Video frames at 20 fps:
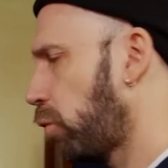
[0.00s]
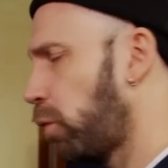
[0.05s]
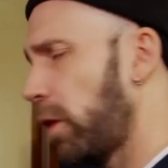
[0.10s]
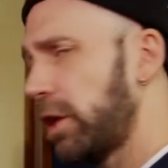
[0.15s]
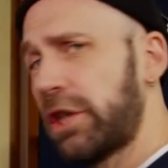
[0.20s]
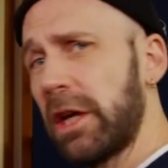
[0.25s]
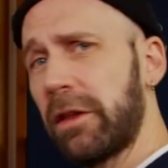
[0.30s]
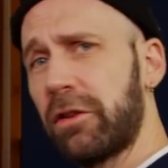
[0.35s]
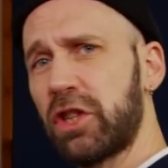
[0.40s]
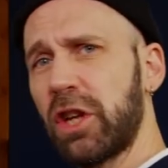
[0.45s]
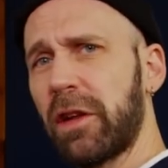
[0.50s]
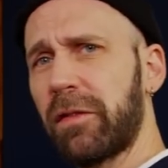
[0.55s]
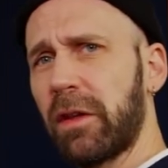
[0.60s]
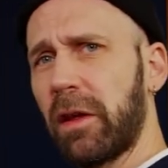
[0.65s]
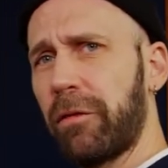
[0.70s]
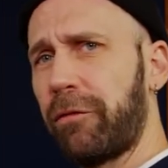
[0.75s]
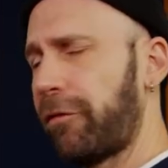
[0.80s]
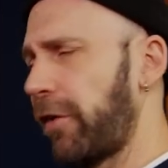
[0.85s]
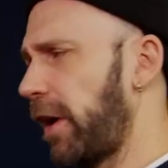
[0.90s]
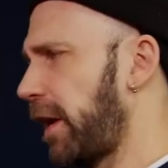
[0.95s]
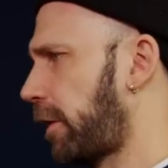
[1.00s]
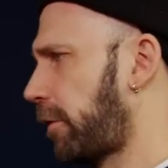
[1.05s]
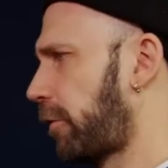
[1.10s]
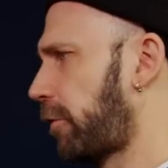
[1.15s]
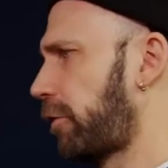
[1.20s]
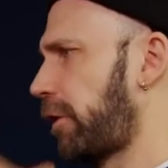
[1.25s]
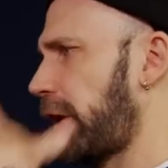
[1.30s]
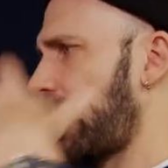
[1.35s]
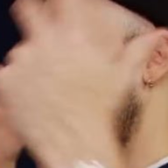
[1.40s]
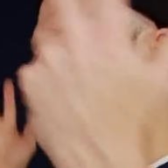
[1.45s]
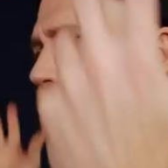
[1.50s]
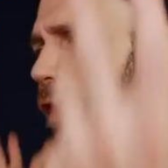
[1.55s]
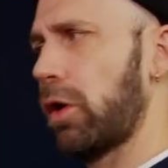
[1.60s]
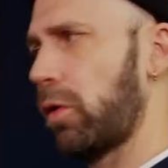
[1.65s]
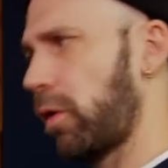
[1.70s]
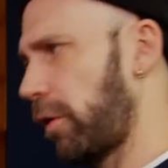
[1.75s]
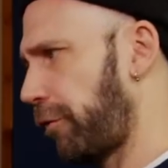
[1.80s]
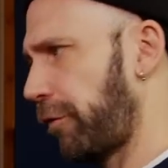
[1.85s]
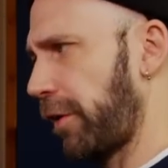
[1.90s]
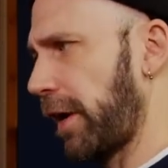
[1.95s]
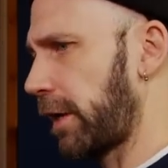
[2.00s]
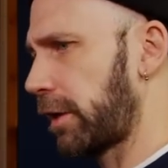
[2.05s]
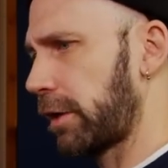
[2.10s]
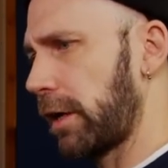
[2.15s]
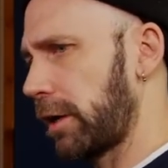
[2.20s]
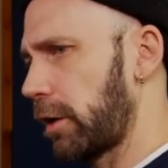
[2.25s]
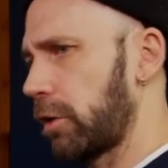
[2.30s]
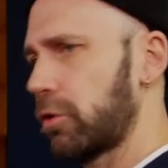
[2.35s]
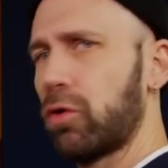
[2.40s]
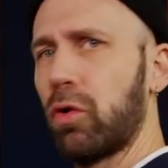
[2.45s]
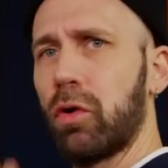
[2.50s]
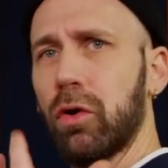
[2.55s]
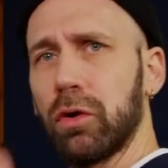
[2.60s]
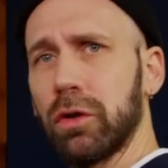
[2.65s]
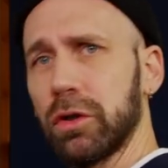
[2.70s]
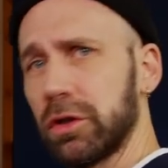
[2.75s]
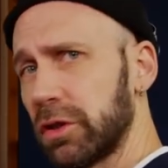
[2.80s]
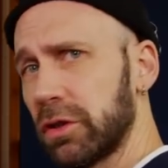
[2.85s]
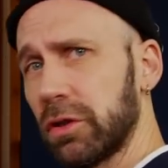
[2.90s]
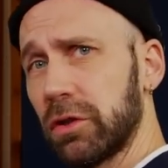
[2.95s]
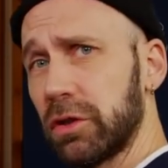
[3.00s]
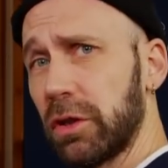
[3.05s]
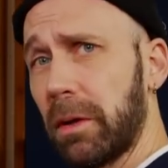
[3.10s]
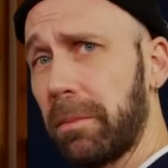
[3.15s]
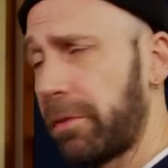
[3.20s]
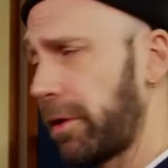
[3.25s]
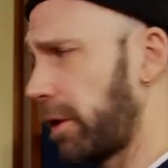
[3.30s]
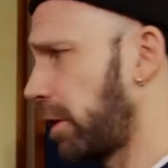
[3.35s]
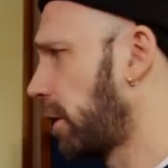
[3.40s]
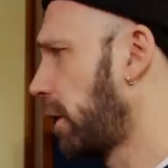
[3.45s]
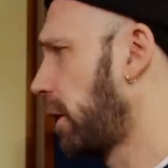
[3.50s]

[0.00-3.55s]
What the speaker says: which is just a fake stereo effect, like a chorus or something.